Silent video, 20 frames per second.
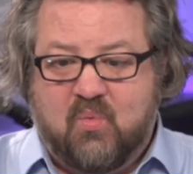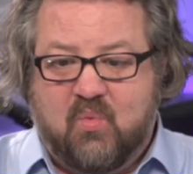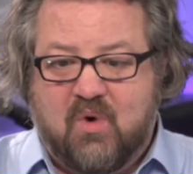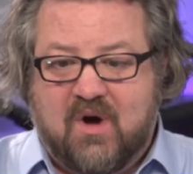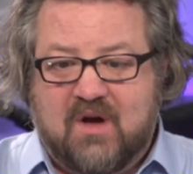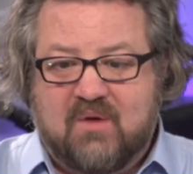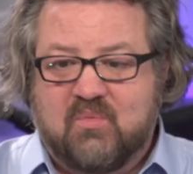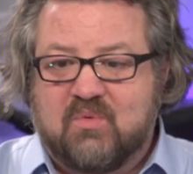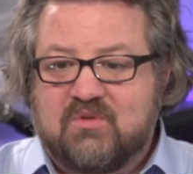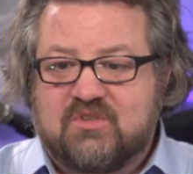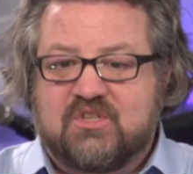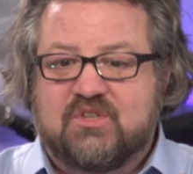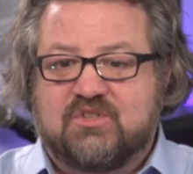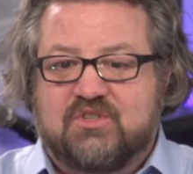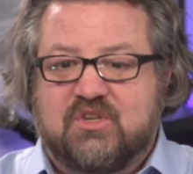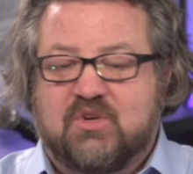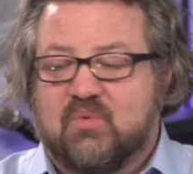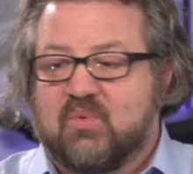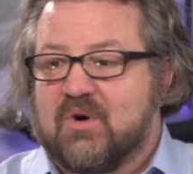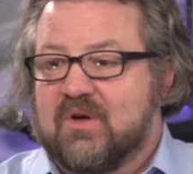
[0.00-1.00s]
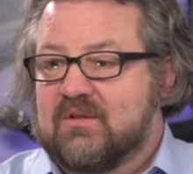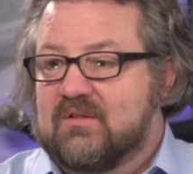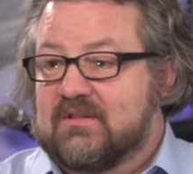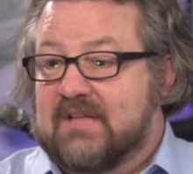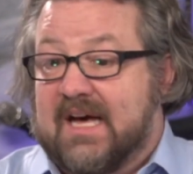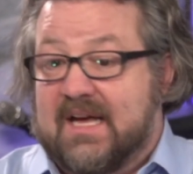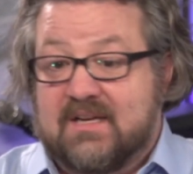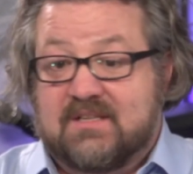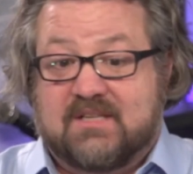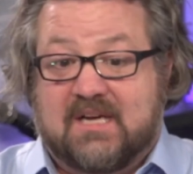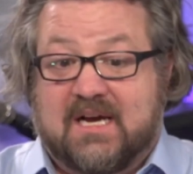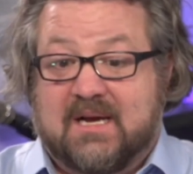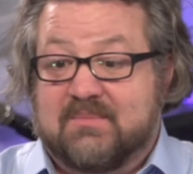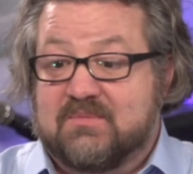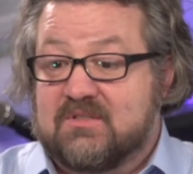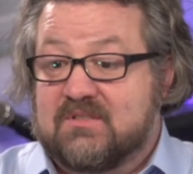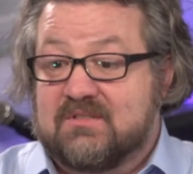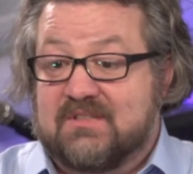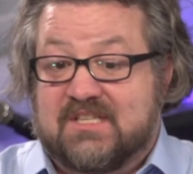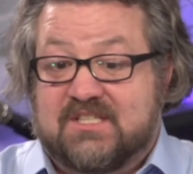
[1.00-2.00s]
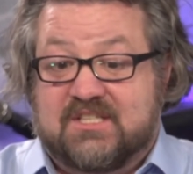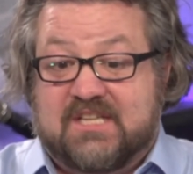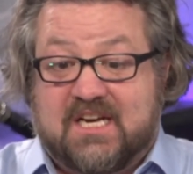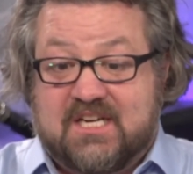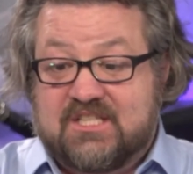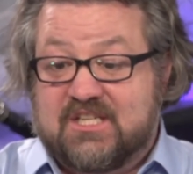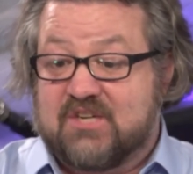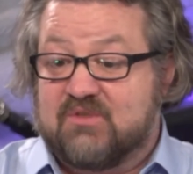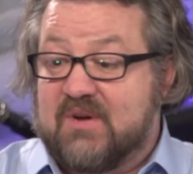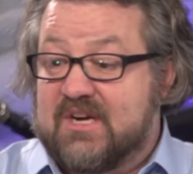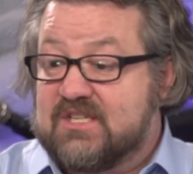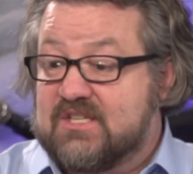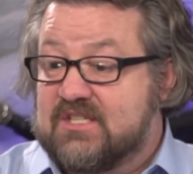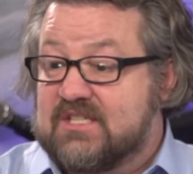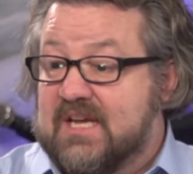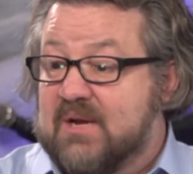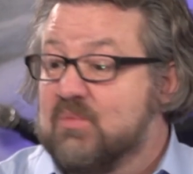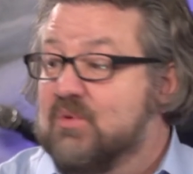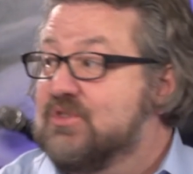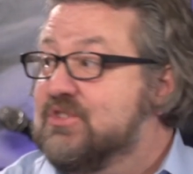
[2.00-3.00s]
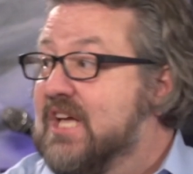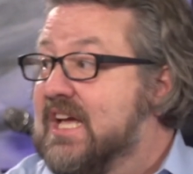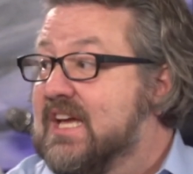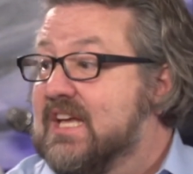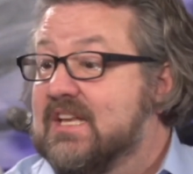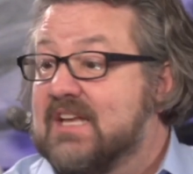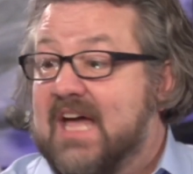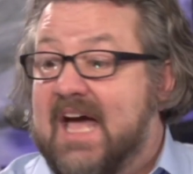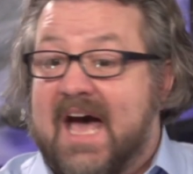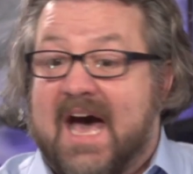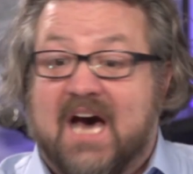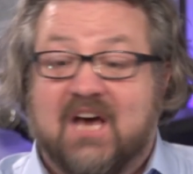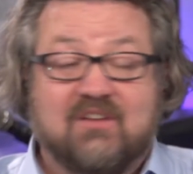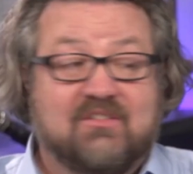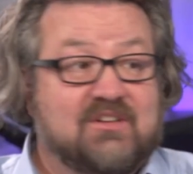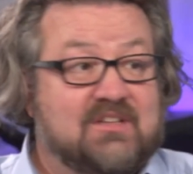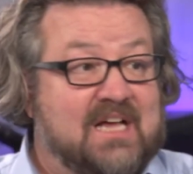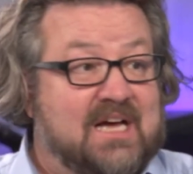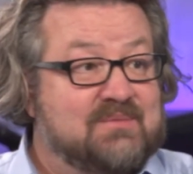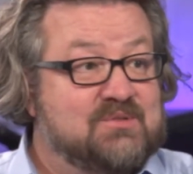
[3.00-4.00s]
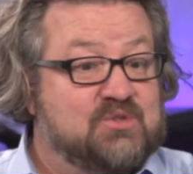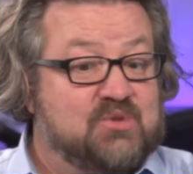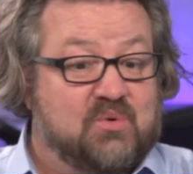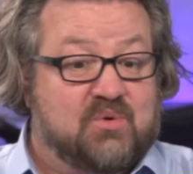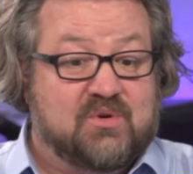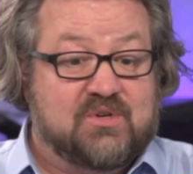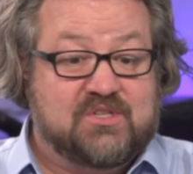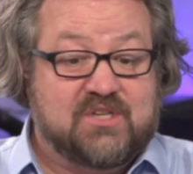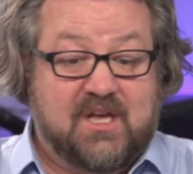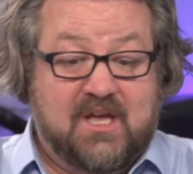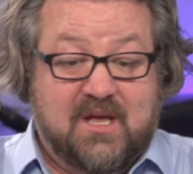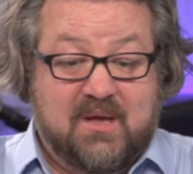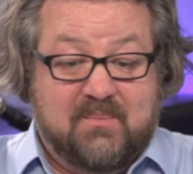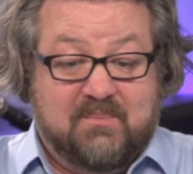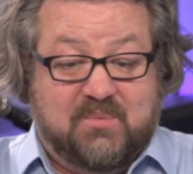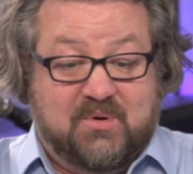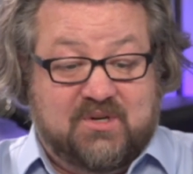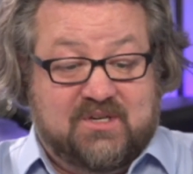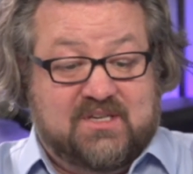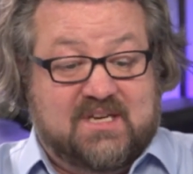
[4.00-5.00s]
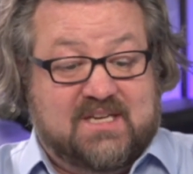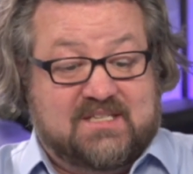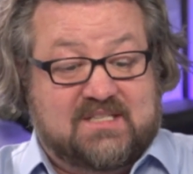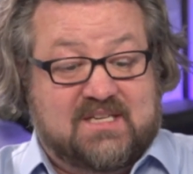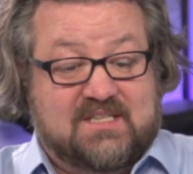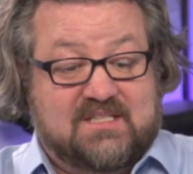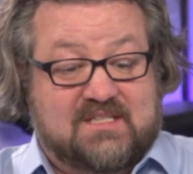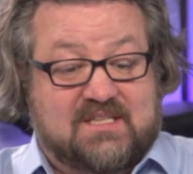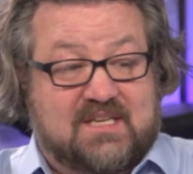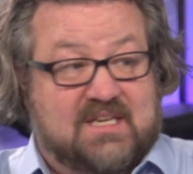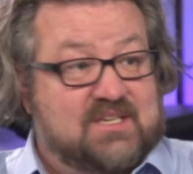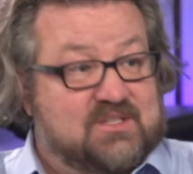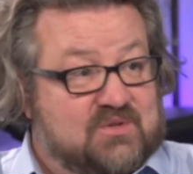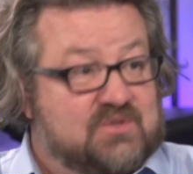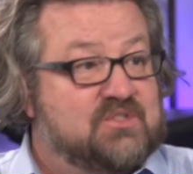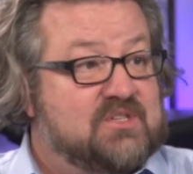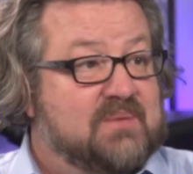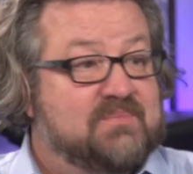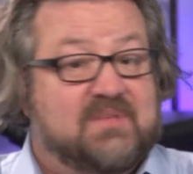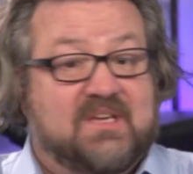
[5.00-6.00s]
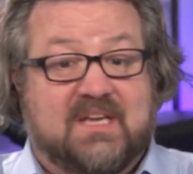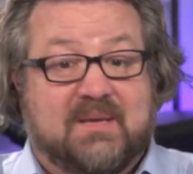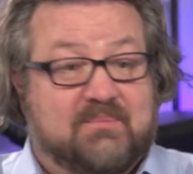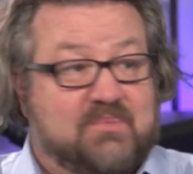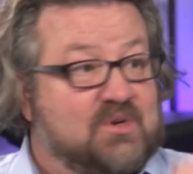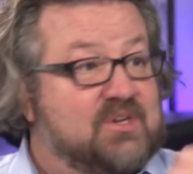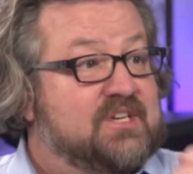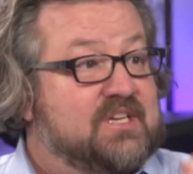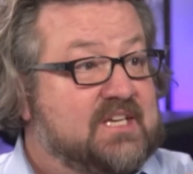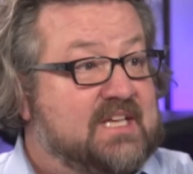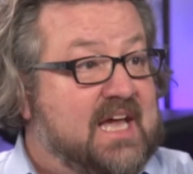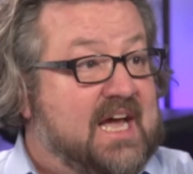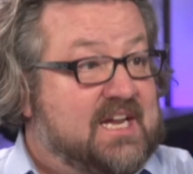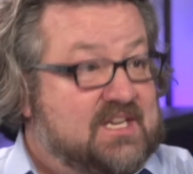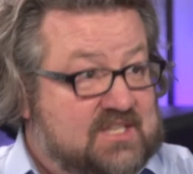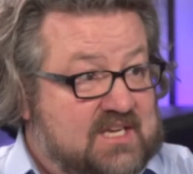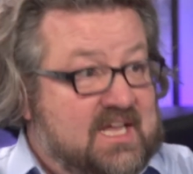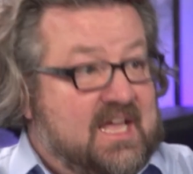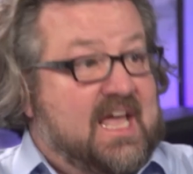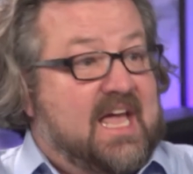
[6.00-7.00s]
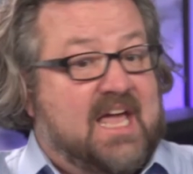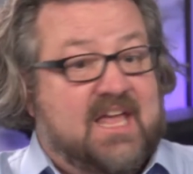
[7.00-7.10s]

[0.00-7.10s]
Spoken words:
what would you do? Well, a lot of times the second generation say, we'll take it out of cloud storage, put in SSDs or something and put it into cache.